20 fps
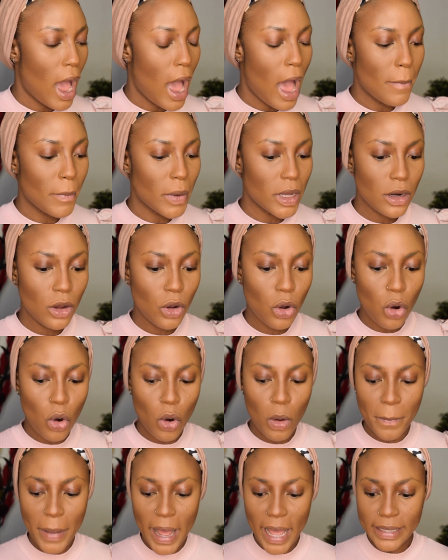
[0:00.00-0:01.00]
I'm gonna
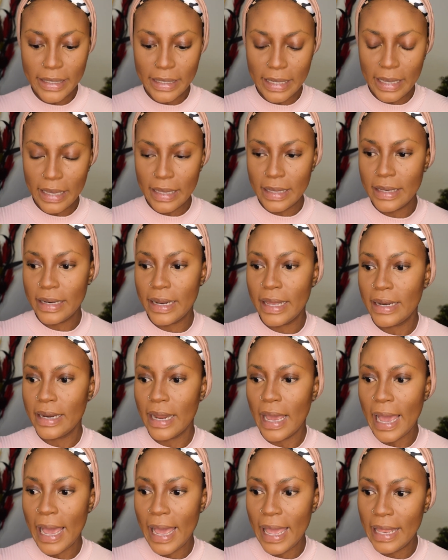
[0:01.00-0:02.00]
go back in and
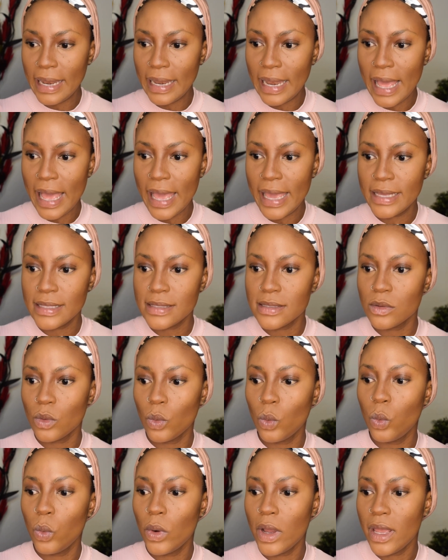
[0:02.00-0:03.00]
highlight
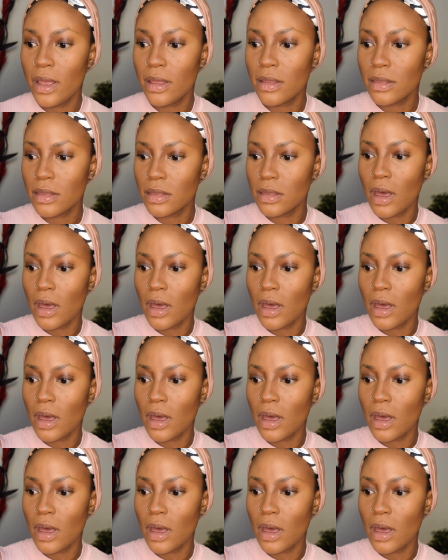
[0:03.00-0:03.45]
with